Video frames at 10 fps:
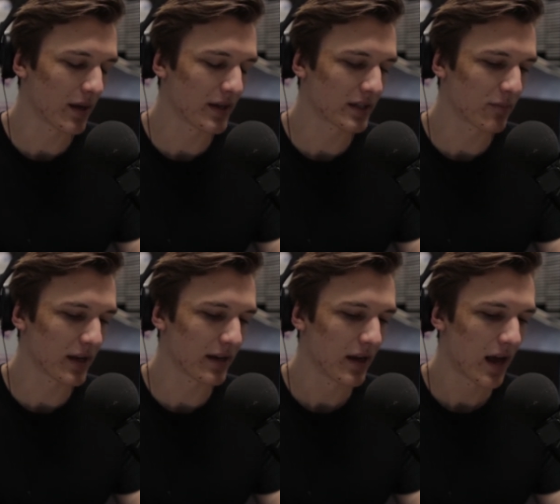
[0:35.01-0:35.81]
Let me
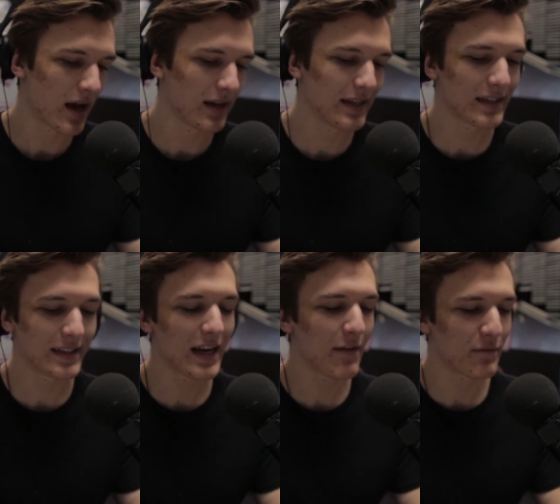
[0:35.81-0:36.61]
explain. Uh, it's
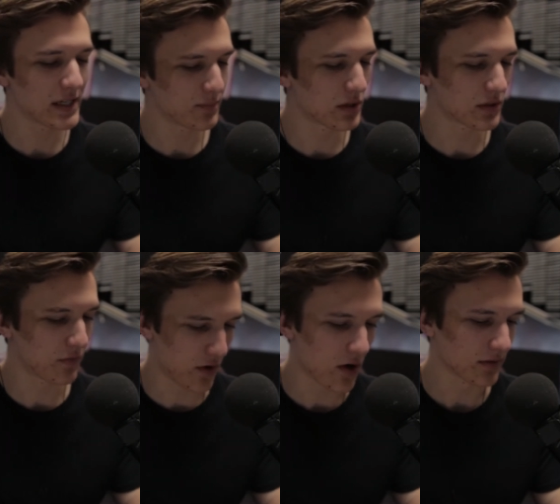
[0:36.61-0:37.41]
it's not Facebook's
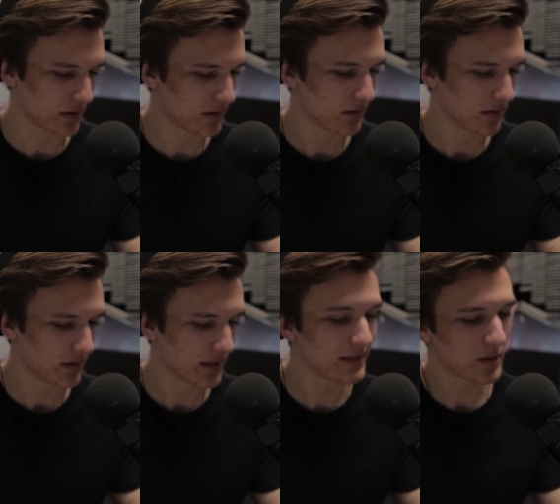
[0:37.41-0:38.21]
fault.
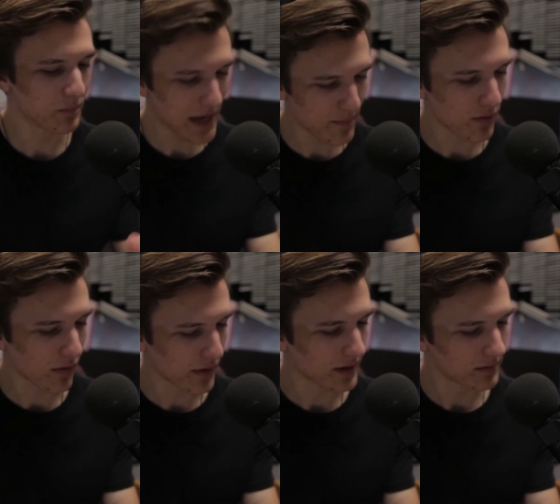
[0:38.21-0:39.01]
It's the
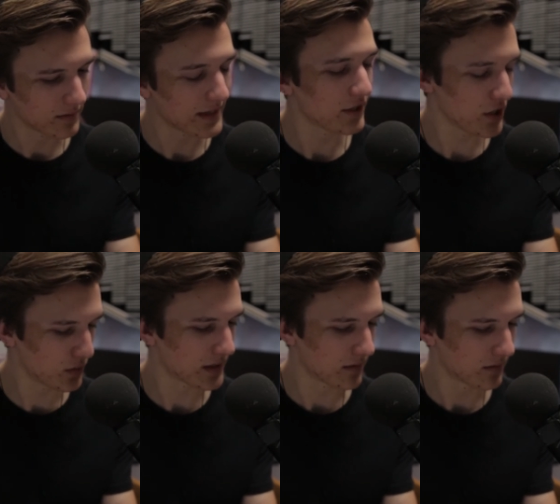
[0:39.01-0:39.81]
people that that
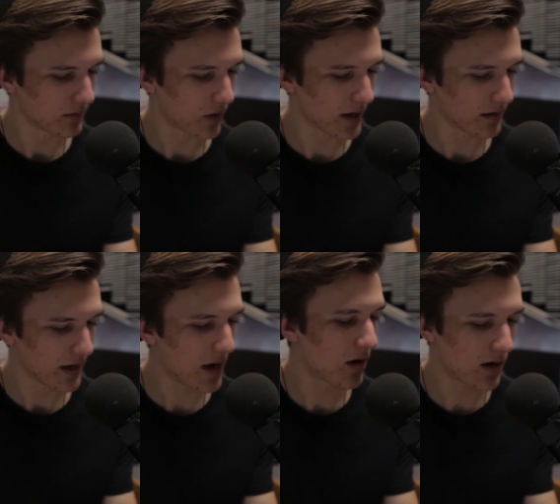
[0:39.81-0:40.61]
use it, right?
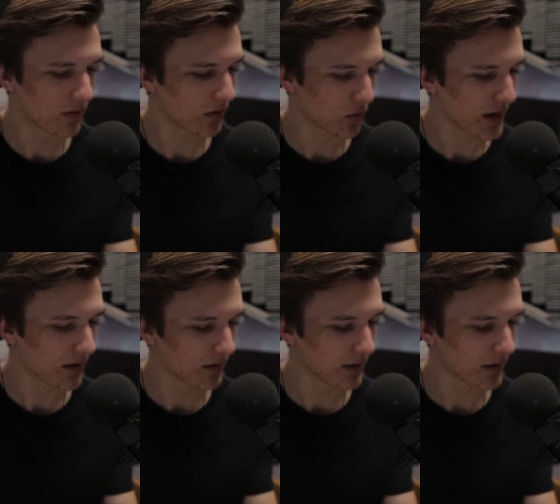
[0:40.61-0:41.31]
How awful are we?